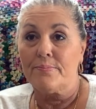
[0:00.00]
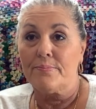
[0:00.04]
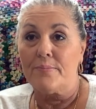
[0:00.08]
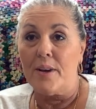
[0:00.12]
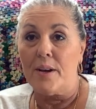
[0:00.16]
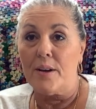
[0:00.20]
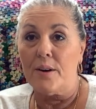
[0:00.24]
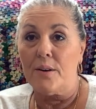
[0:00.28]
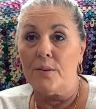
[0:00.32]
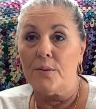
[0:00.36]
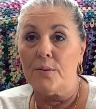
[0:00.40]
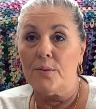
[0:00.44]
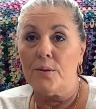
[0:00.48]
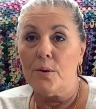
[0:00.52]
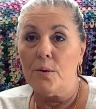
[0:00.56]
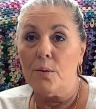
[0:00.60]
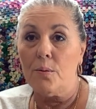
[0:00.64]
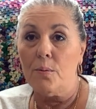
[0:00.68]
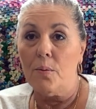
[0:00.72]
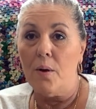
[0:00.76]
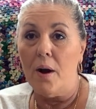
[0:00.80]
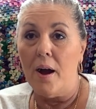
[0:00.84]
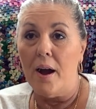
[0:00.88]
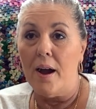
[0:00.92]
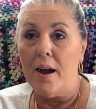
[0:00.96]
I don't know
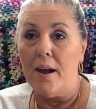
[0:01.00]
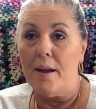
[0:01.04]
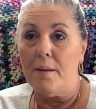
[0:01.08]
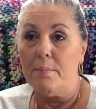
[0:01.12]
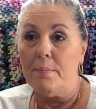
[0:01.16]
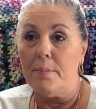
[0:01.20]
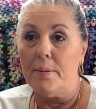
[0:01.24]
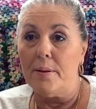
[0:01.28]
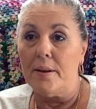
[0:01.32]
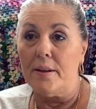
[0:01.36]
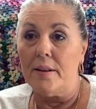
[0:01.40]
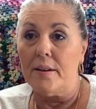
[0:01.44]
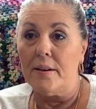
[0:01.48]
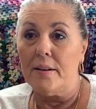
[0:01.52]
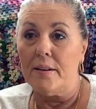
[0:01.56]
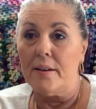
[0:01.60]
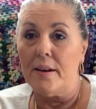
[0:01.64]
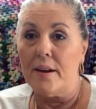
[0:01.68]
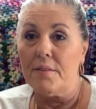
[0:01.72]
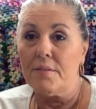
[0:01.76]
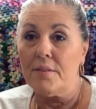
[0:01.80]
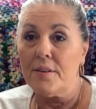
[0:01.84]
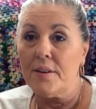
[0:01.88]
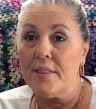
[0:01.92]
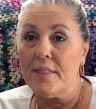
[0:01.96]
why, but
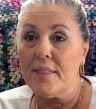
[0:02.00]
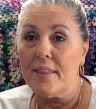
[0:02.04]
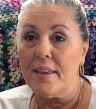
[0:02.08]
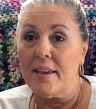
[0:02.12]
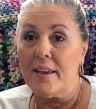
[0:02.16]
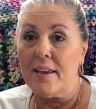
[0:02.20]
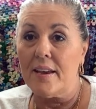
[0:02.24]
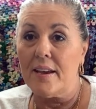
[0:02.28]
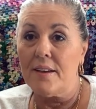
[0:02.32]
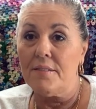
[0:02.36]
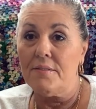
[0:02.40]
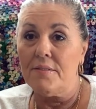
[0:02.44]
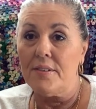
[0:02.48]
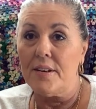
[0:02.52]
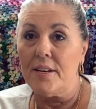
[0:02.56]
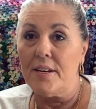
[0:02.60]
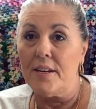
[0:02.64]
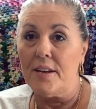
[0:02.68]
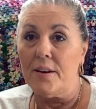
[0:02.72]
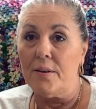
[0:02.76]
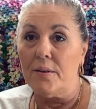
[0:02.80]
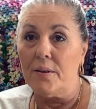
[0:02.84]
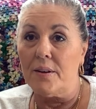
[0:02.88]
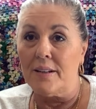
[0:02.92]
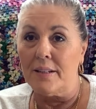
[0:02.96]
everything I
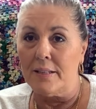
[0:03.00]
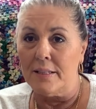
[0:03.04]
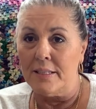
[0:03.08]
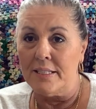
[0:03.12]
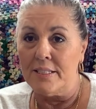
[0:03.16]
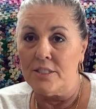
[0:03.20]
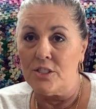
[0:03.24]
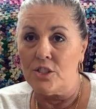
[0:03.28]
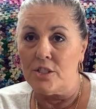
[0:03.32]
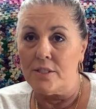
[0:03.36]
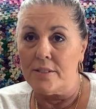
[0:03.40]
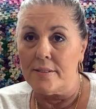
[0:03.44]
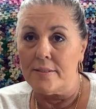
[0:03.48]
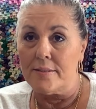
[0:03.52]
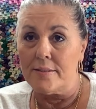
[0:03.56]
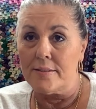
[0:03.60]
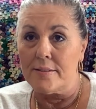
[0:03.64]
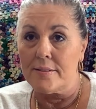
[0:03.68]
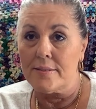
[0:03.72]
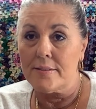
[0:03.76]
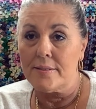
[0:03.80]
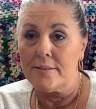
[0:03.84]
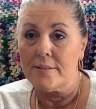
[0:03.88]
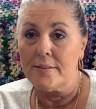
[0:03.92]
video glitches.